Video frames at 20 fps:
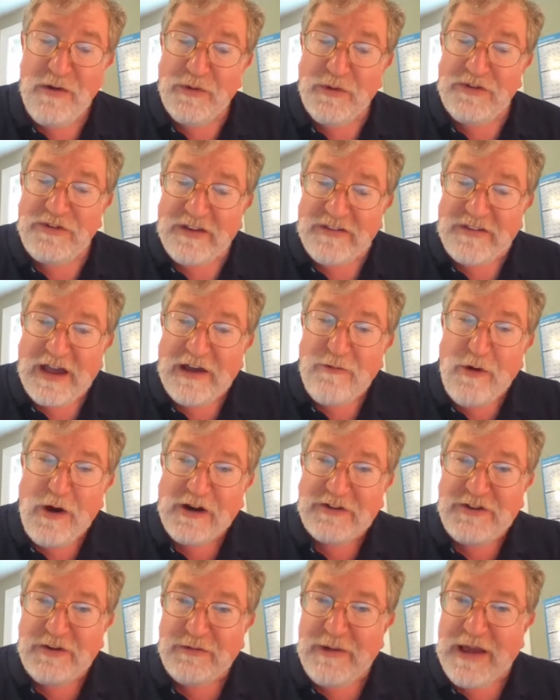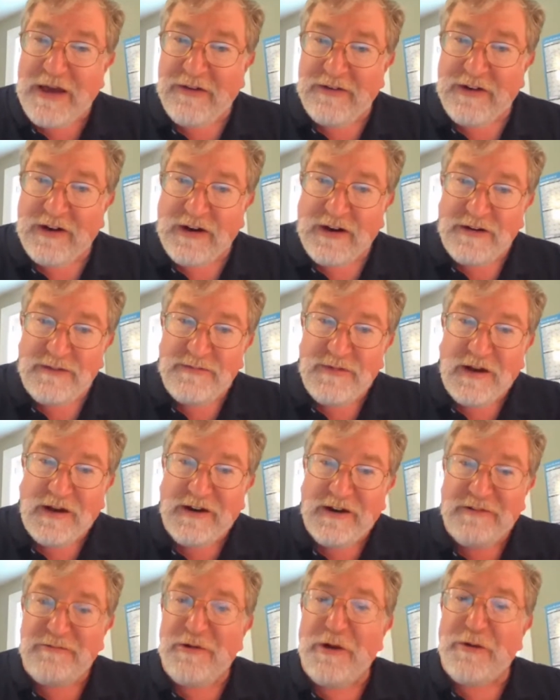was as I walked around our
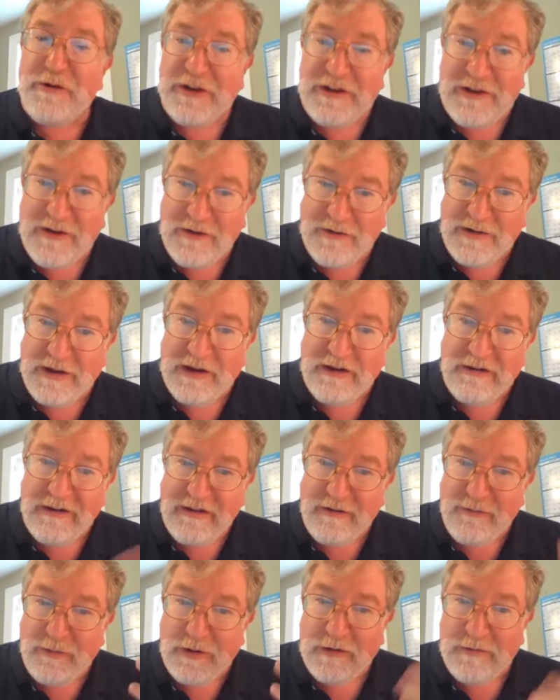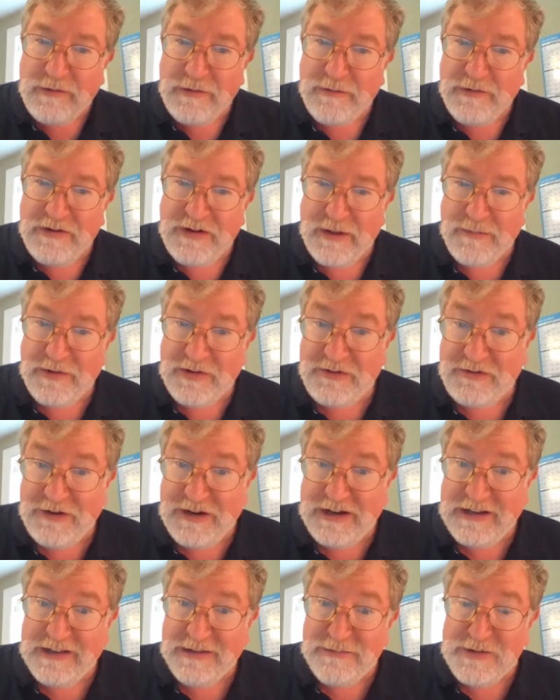rodeo area where we were
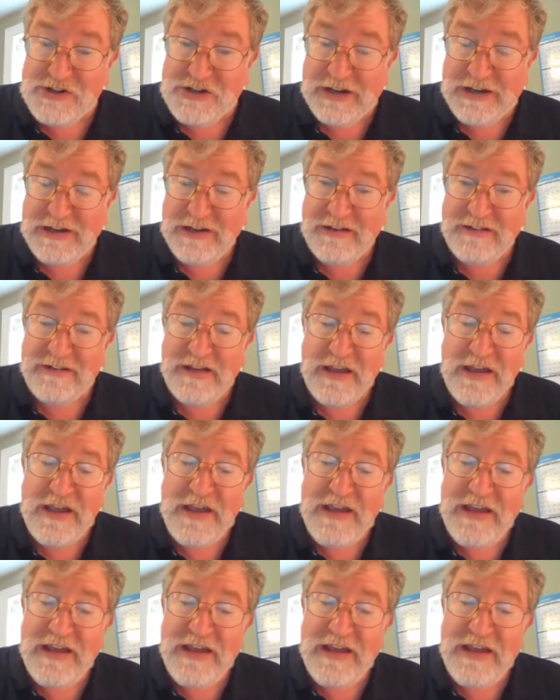demonstrating the machines,